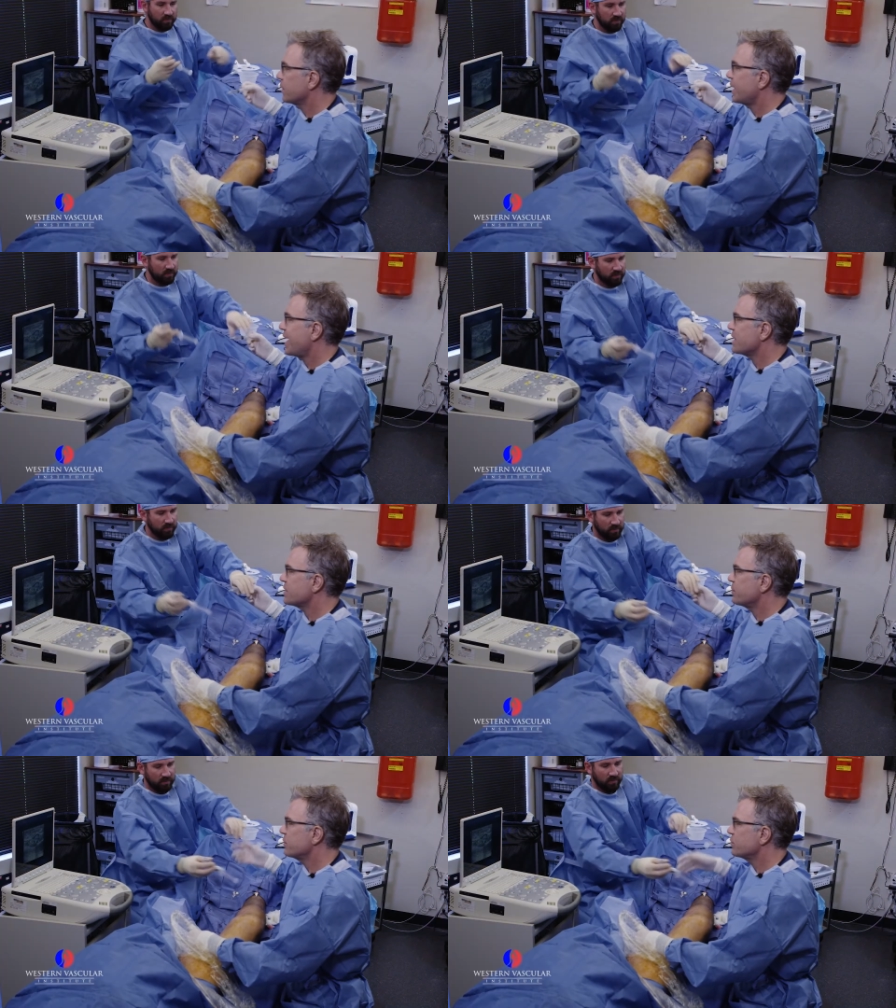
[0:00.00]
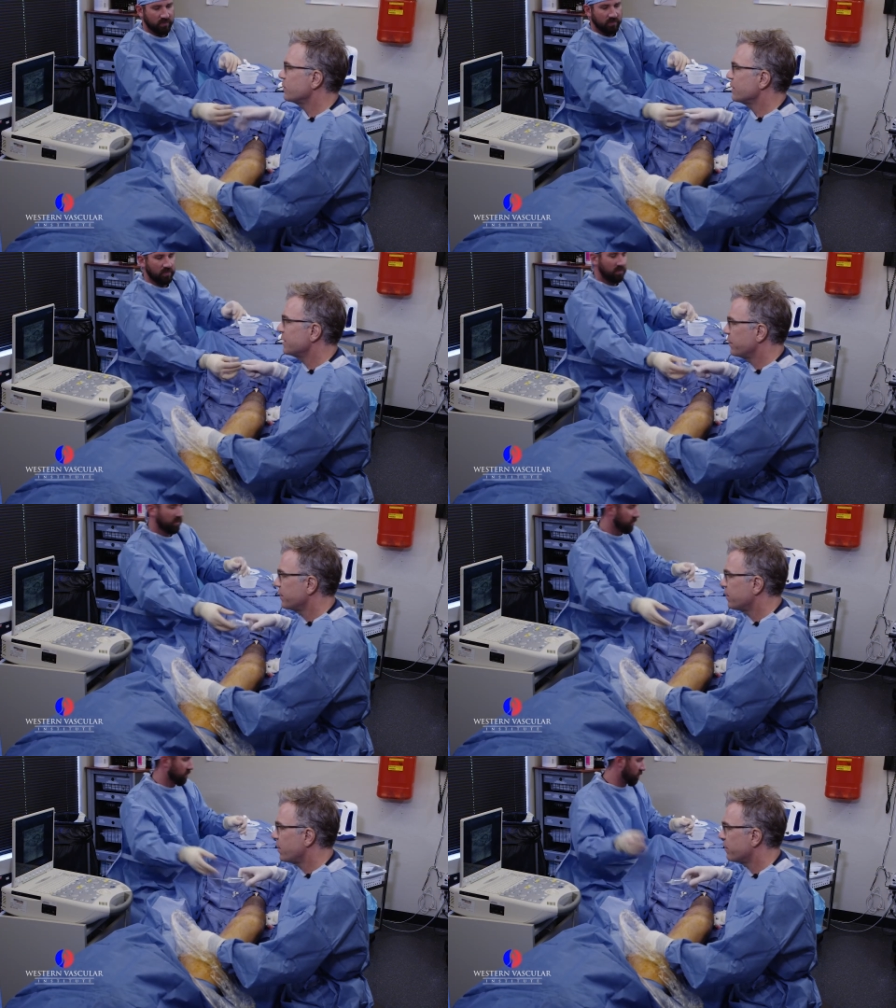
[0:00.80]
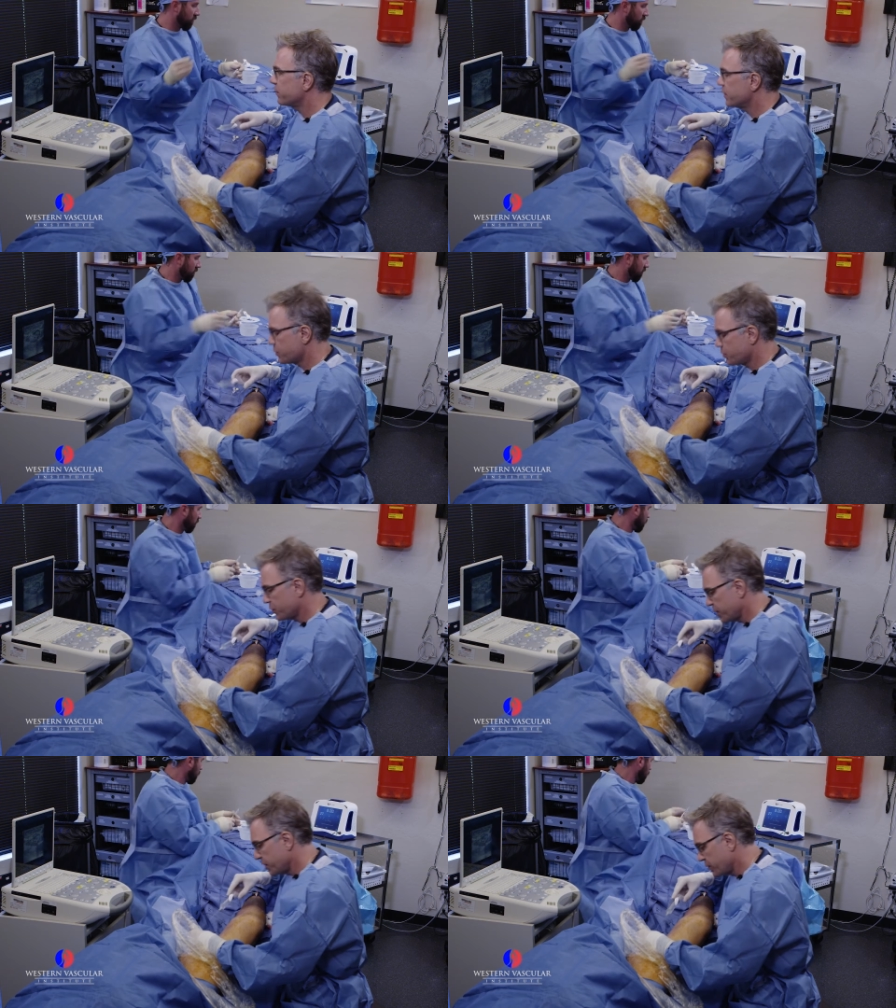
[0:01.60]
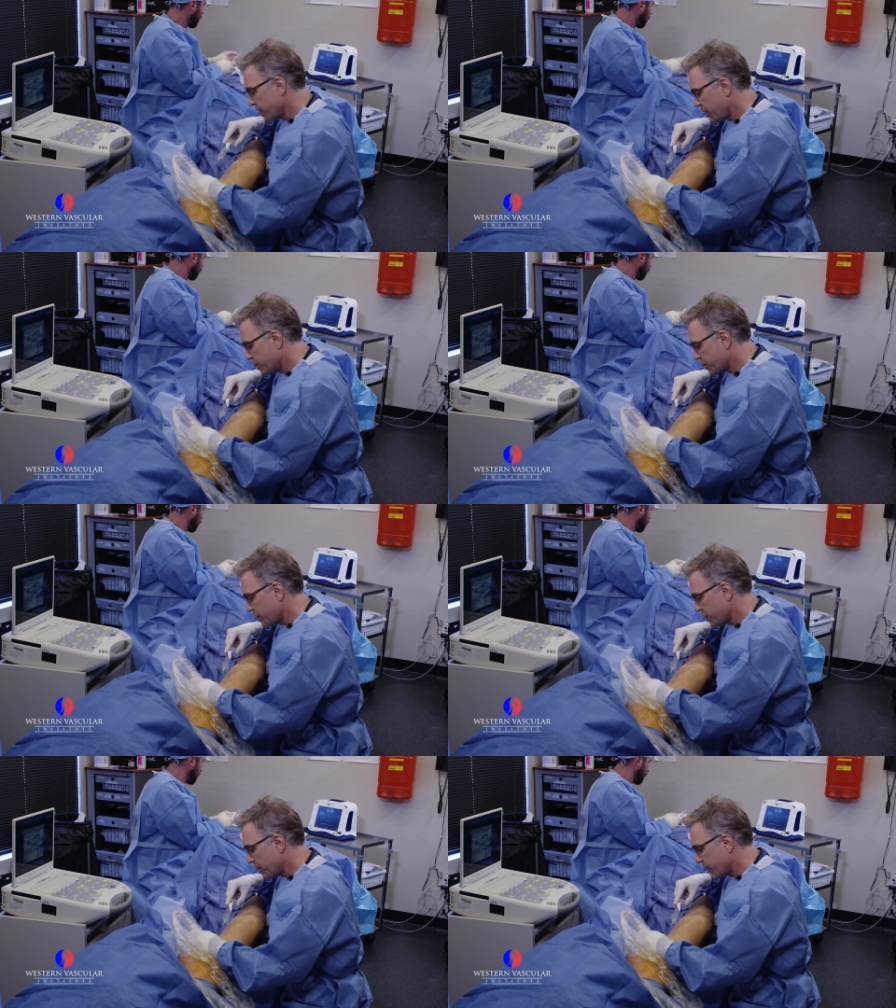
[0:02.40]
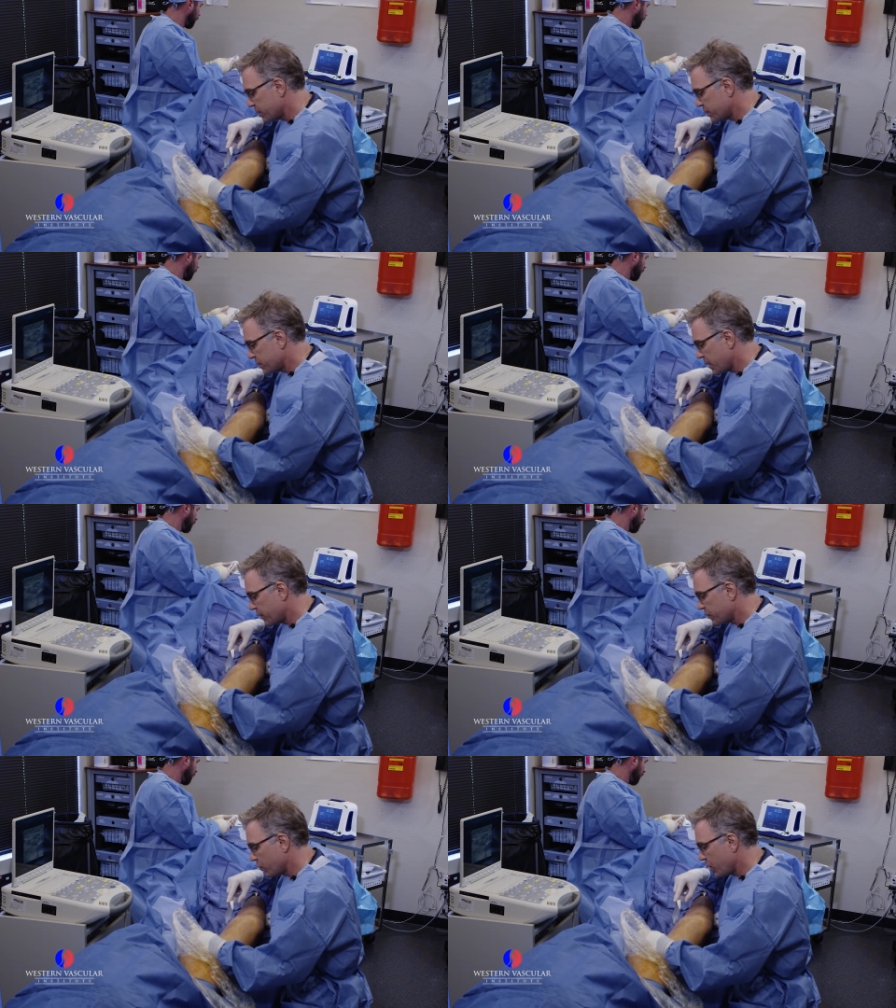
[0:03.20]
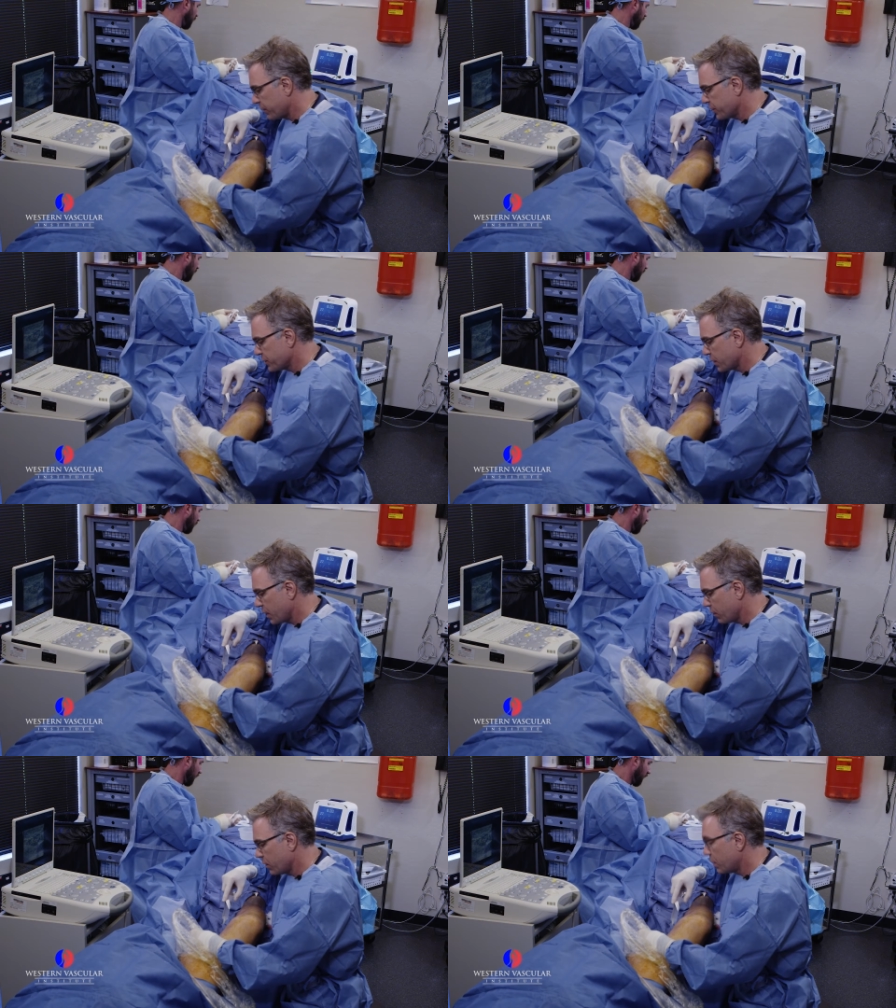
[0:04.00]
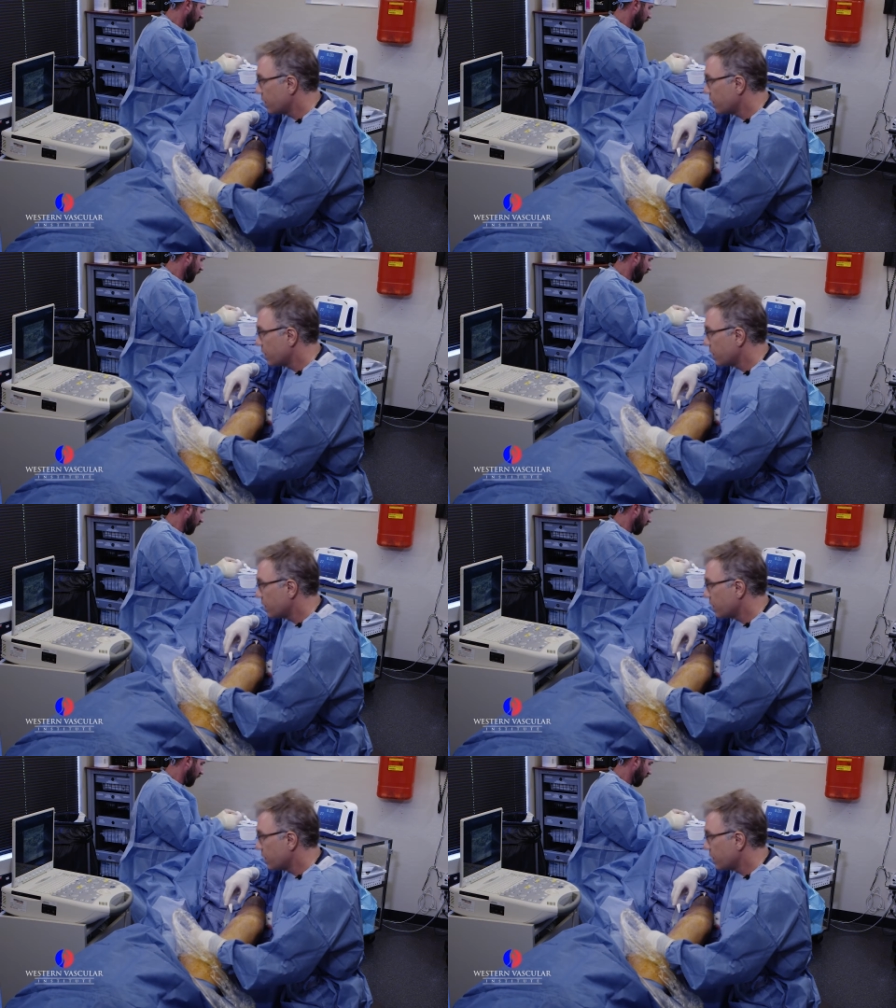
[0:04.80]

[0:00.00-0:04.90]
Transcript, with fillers: Hospitals really don't even offer this procedure. They used to about 10 or 12 years ago.